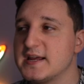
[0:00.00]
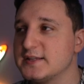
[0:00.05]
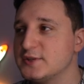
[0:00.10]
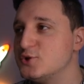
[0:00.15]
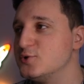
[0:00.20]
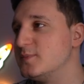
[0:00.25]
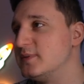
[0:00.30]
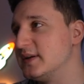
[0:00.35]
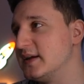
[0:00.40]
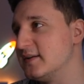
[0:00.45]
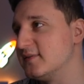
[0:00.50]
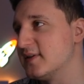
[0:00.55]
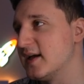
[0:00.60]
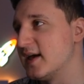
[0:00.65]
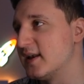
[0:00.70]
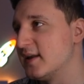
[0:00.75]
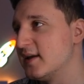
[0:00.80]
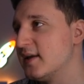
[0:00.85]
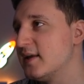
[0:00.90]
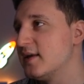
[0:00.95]
I do believe
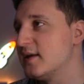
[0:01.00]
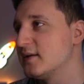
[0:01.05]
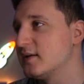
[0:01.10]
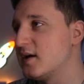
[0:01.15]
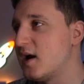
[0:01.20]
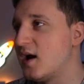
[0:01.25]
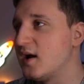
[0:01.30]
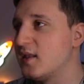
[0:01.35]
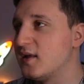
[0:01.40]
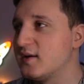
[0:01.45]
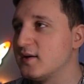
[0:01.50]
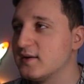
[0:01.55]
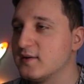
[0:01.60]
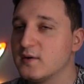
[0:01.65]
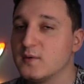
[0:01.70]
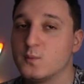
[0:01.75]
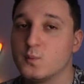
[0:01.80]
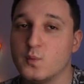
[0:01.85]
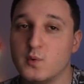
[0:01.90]
that Gala